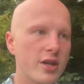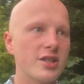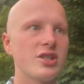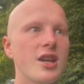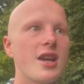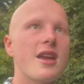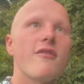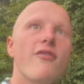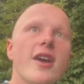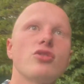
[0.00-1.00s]
It
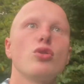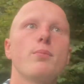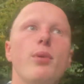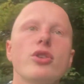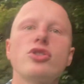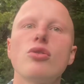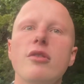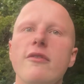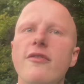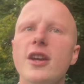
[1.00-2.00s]
affects your posture. It
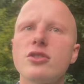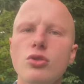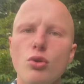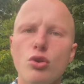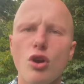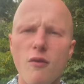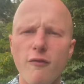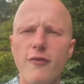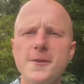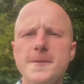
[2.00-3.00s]
affects your
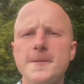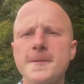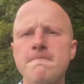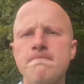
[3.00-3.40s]
confidence.